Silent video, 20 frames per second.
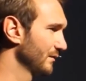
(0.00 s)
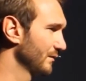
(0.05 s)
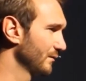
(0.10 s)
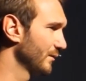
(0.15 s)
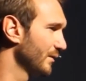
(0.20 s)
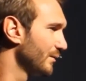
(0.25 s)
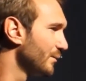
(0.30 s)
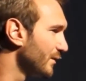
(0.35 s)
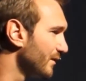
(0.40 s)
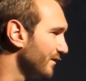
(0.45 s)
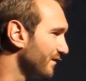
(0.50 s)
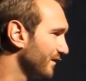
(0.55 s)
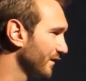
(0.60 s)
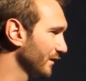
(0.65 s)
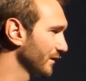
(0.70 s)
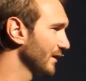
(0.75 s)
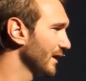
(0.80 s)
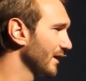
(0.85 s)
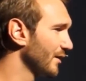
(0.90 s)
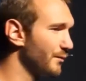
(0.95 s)
When we
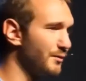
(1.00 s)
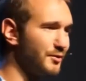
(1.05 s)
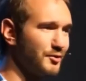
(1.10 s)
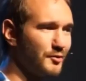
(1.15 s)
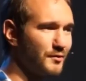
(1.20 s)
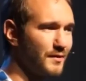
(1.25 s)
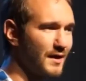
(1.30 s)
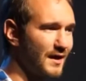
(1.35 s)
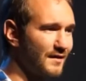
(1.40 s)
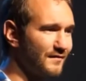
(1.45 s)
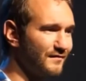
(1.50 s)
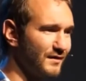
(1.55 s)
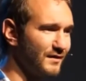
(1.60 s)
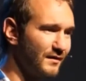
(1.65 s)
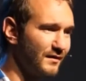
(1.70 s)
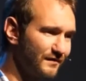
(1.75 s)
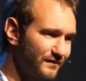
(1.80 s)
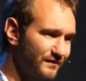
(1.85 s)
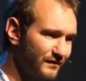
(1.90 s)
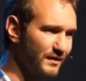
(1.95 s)
feel like we don't have
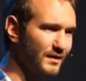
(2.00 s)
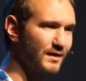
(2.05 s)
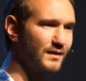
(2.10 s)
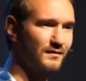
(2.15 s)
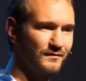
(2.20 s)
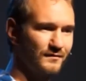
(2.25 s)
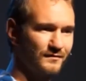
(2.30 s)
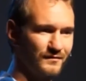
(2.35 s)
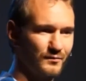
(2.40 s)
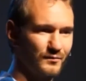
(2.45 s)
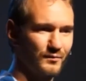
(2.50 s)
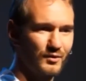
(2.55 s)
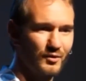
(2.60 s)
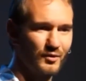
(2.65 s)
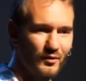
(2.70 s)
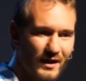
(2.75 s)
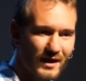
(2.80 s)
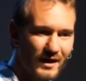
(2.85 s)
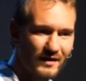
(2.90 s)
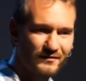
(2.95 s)
enough love and we
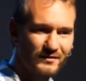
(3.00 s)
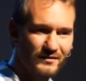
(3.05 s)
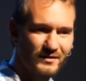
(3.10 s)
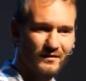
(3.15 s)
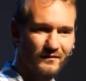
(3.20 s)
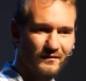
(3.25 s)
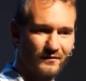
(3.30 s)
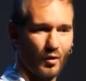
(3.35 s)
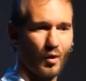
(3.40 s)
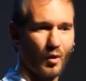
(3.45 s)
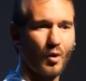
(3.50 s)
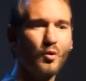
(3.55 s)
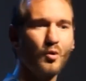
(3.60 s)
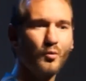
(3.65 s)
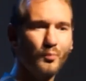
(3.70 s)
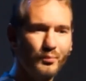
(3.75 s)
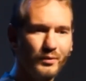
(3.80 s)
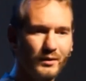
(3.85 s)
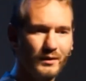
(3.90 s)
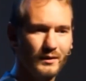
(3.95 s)
don't have enough
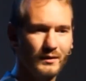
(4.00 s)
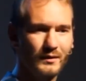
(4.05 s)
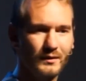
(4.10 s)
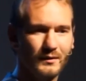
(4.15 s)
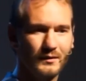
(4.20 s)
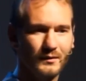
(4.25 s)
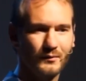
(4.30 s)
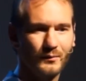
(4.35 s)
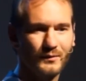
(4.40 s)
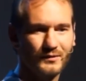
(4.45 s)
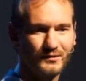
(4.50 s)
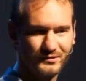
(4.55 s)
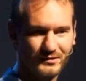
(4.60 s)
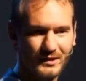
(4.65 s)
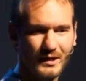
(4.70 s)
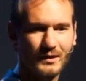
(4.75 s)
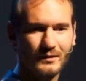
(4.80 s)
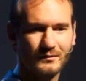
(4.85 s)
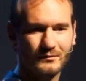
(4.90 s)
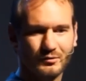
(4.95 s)
hope, we
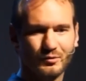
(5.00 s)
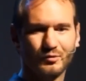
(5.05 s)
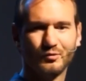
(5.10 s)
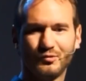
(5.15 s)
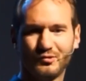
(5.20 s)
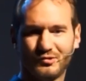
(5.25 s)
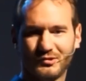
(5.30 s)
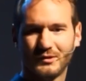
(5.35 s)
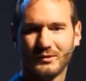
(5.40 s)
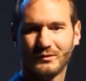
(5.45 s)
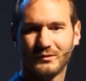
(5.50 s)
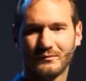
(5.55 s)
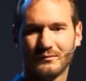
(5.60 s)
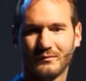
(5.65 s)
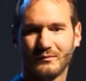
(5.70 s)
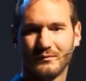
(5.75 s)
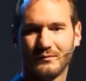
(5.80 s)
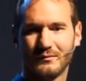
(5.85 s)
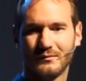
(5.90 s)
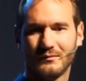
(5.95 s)
start losing
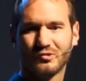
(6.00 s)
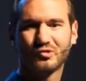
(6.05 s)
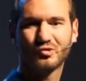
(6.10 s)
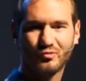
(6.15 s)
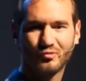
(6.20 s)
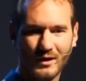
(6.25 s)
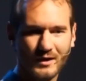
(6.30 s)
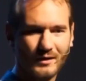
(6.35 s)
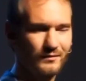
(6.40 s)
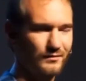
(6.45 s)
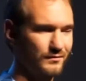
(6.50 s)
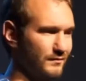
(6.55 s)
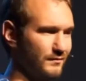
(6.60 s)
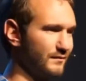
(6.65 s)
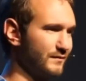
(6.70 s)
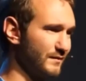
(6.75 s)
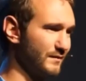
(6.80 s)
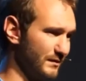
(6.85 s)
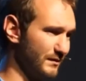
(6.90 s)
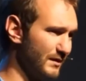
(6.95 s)
strength
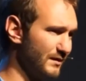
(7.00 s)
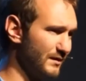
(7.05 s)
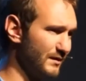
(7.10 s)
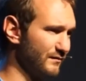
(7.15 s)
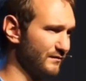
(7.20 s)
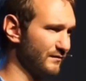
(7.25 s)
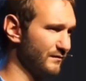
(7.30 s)
to live.